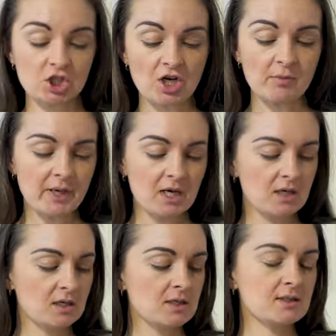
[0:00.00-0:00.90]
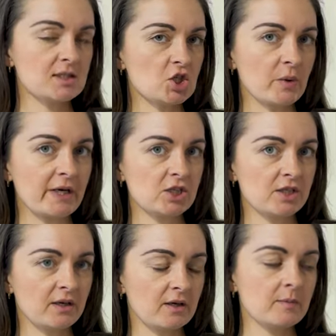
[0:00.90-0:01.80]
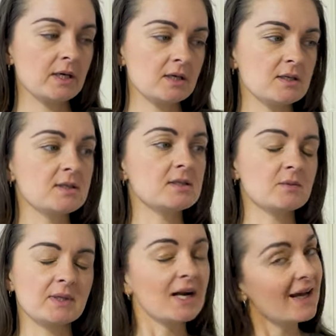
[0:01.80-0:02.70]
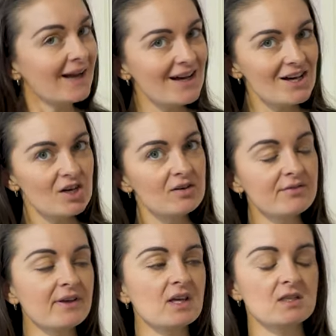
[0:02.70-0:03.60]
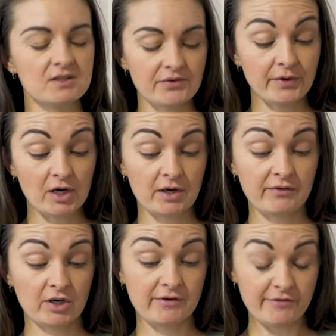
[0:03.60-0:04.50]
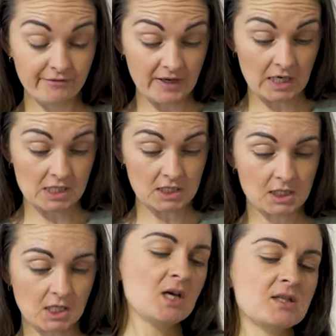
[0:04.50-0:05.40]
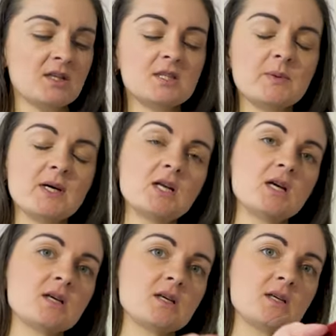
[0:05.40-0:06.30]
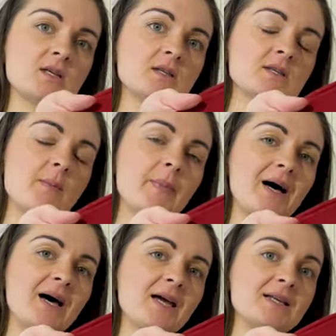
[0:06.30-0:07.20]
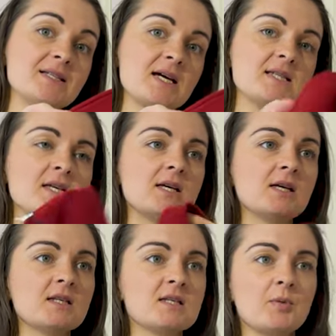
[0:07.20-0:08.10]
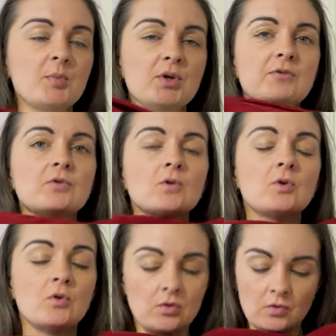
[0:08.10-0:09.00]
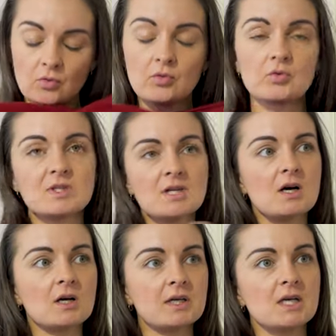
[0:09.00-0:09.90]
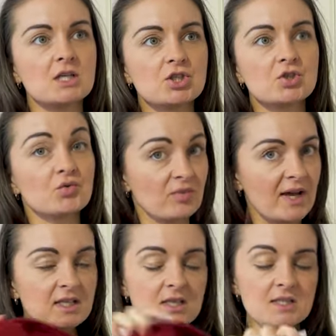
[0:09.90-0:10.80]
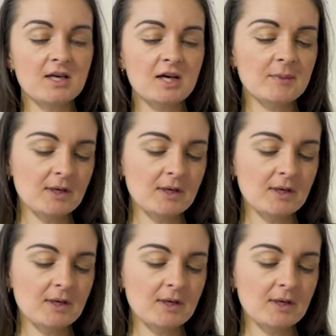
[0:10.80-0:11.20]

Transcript: jumper situation, because the one that I have is very, very faded. So this one is by Daisy. It's a beautiful darkish red type